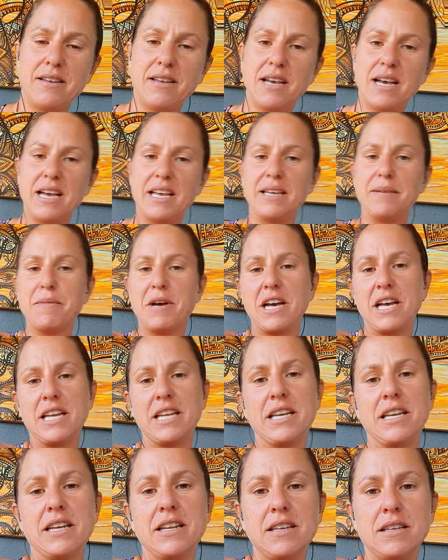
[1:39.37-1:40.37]
I am
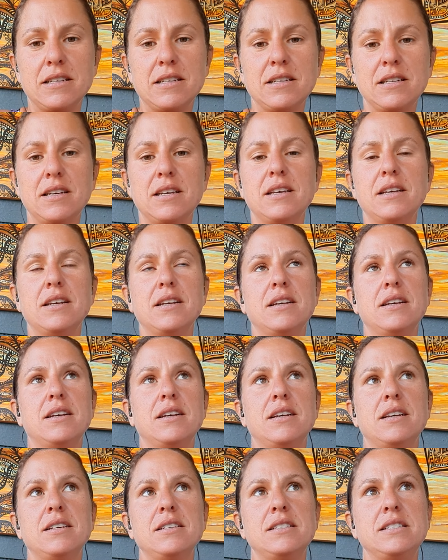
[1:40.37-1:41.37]
on
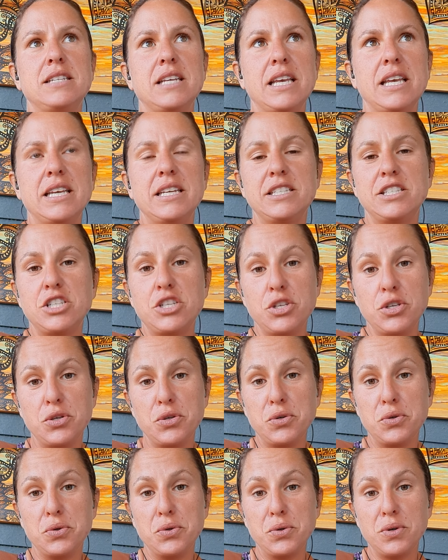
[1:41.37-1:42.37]
day
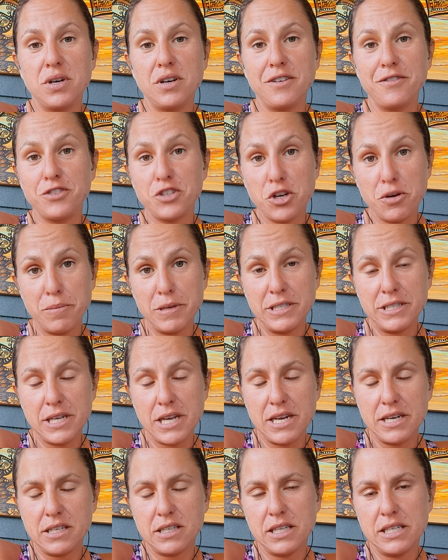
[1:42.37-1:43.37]
2 of
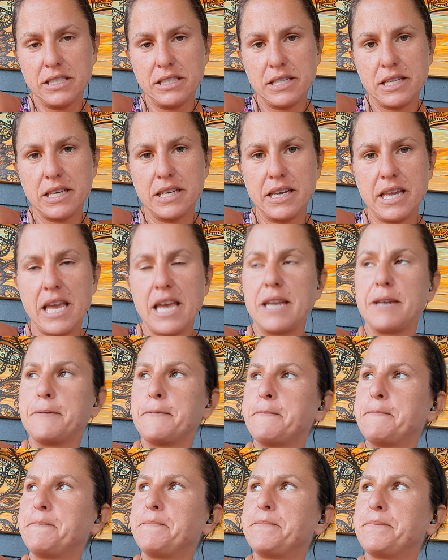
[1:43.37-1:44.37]
turpentine cleansing
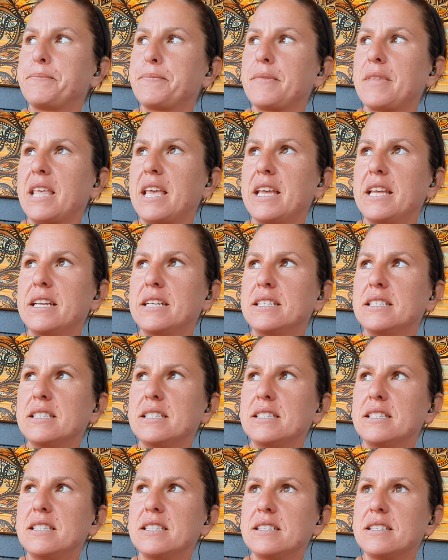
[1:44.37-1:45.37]
again, and